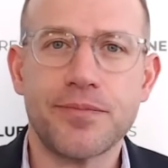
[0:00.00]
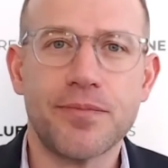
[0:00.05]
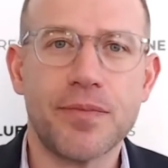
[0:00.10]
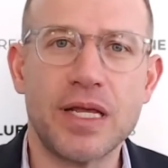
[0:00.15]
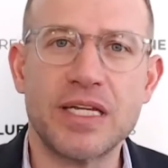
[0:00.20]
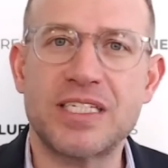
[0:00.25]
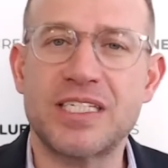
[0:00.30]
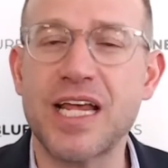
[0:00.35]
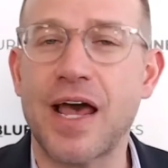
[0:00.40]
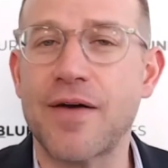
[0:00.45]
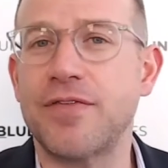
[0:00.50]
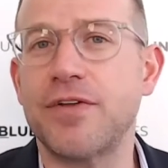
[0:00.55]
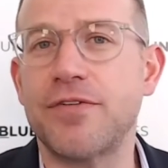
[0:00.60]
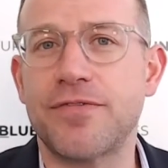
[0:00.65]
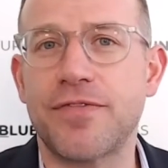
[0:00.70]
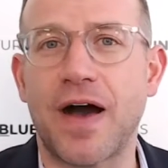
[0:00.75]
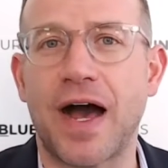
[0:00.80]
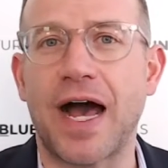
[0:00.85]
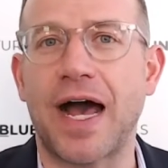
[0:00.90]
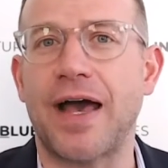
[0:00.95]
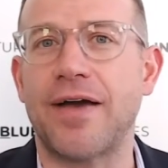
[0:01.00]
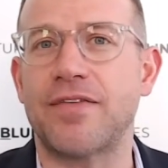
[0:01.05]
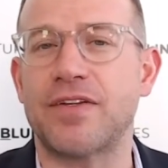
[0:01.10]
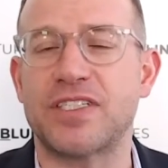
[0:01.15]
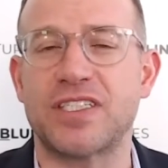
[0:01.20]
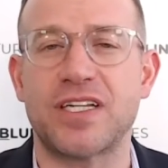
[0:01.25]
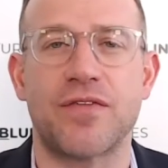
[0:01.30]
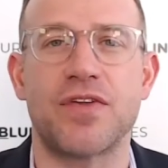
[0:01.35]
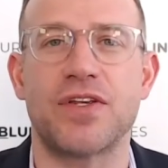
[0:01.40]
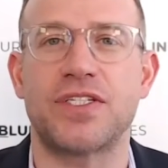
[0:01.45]
$75 to
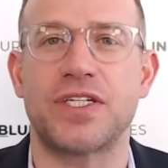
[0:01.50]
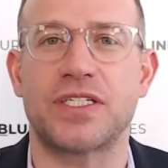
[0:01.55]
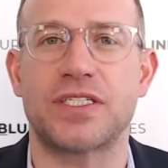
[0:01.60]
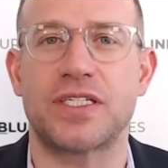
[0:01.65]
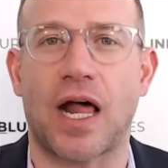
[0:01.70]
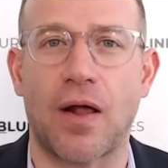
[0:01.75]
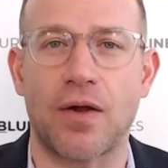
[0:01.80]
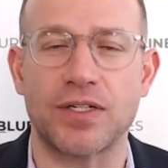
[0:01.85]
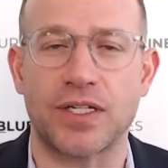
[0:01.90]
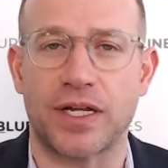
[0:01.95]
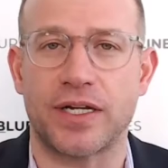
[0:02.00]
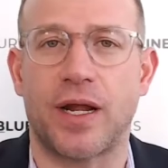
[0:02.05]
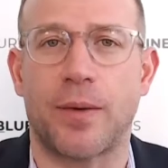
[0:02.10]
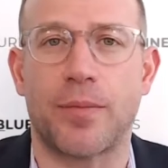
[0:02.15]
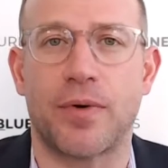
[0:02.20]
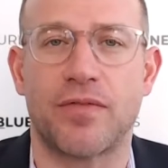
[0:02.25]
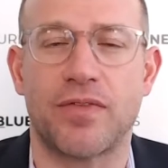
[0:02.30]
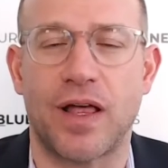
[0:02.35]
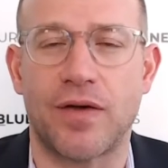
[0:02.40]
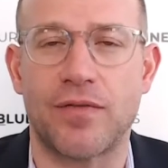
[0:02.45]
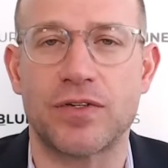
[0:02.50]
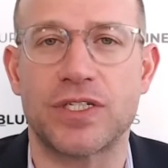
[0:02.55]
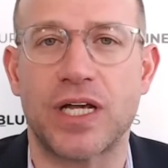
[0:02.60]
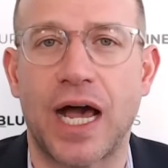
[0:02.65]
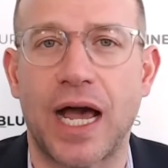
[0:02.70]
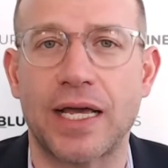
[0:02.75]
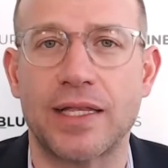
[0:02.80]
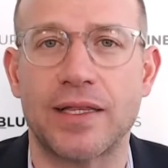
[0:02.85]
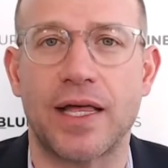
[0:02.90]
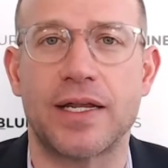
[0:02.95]
$76, got a number of levels
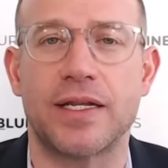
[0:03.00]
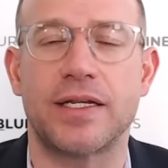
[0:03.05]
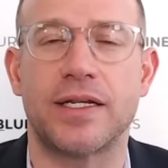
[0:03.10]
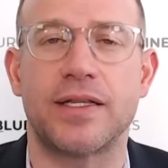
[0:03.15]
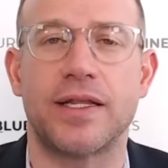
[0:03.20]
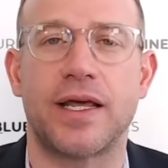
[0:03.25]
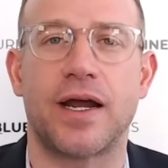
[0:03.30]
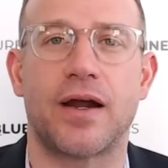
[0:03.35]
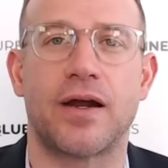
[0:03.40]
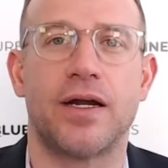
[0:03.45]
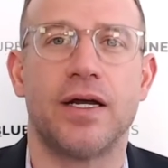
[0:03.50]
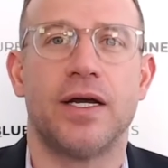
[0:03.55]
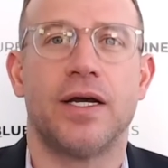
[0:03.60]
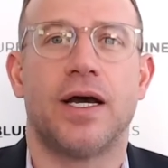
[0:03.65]
highlighted in there.